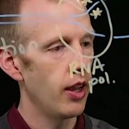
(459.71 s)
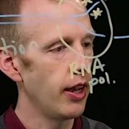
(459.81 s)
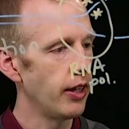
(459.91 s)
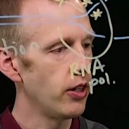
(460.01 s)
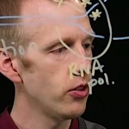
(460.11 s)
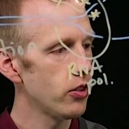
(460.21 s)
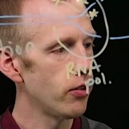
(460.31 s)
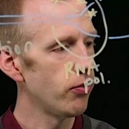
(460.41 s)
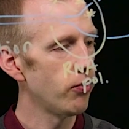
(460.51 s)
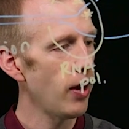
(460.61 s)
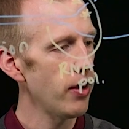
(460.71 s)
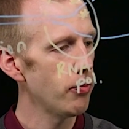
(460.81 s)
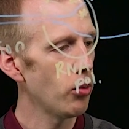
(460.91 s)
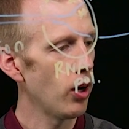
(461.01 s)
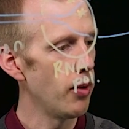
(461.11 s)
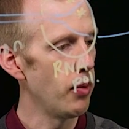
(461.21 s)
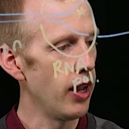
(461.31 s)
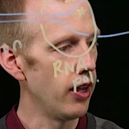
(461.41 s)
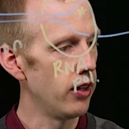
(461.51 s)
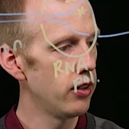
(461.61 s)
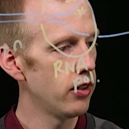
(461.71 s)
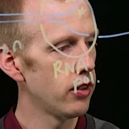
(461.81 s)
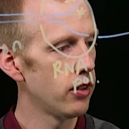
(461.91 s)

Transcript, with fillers: And here's the 5' end